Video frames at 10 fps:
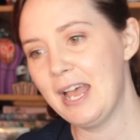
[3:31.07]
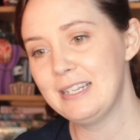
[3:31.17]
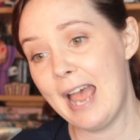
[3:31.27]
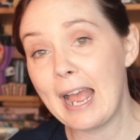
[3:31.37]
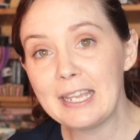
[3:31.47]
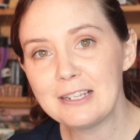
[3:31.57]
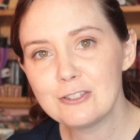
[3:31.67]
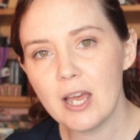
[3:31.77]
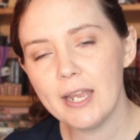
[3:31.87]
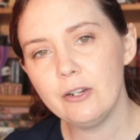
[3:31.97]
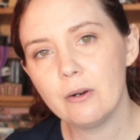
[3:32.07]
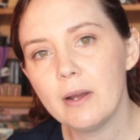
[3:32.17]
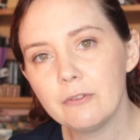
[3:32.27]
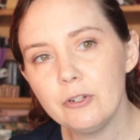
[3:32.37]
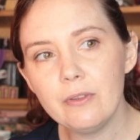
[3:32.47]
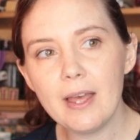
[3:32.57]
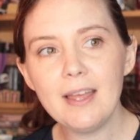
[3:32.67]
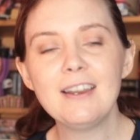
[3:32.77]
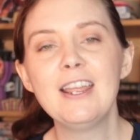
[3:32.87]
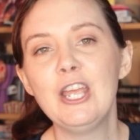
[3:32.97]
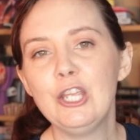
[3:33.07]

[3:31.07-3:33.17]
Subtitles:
attacking side, you don't have to do that.